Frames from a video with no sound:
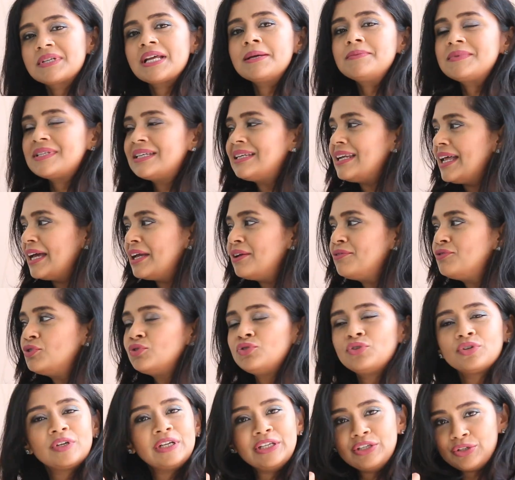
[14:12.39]
Sometimes in life,
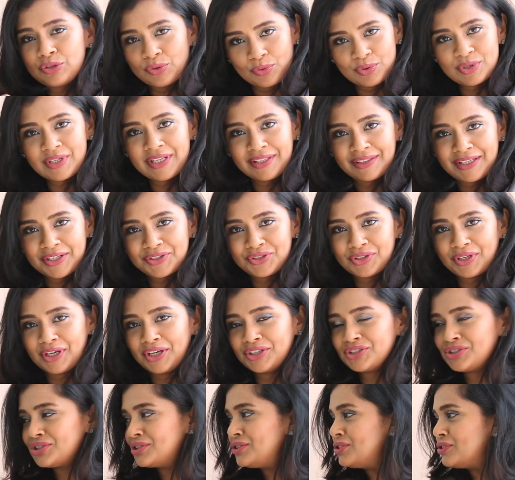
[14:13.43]
you really don't need the
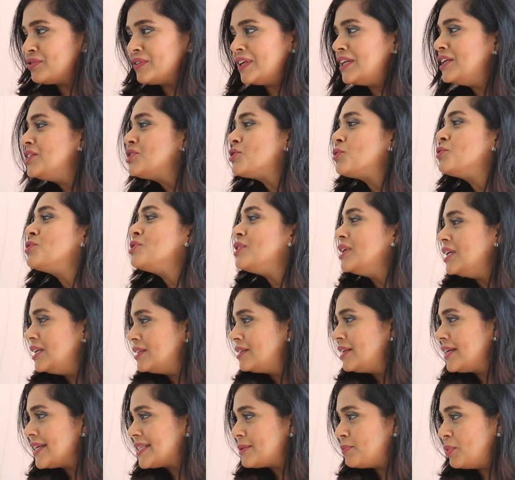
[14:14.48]
education. You really don't
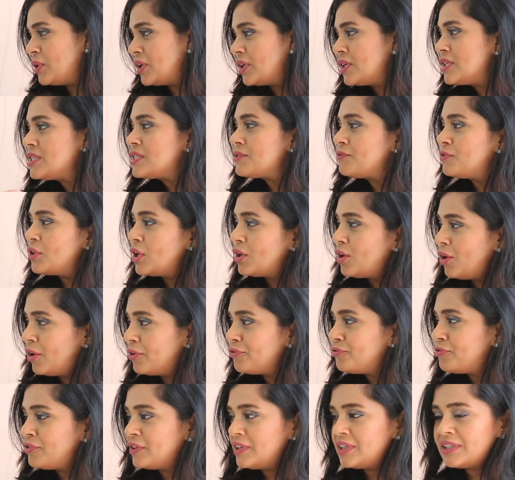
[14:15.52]
need the experience. If you're
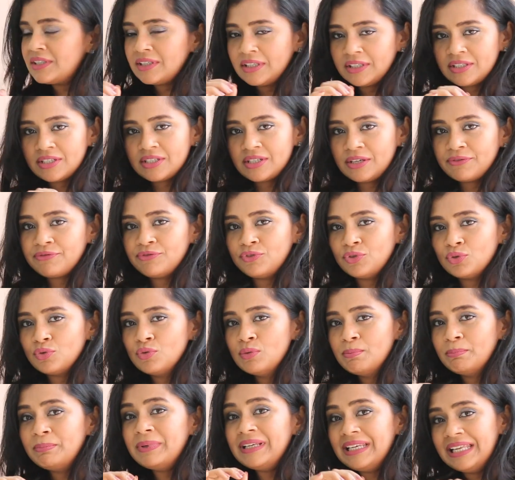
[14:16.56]
confident and if
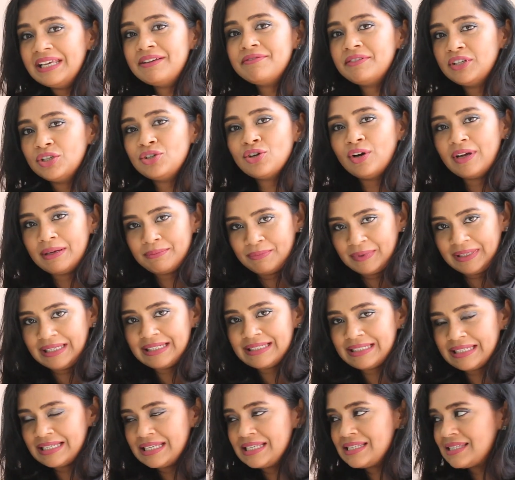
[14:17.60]
you believe in your
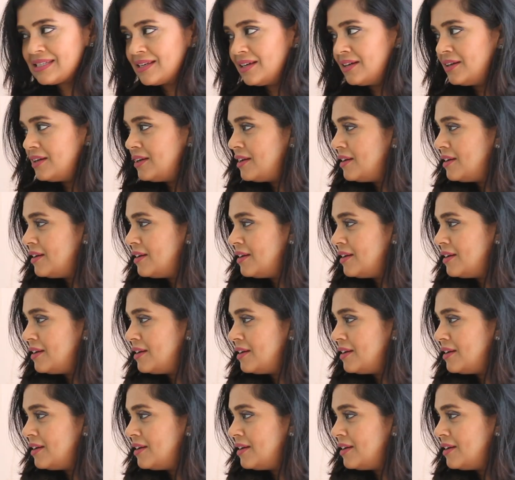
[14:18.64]
abilities,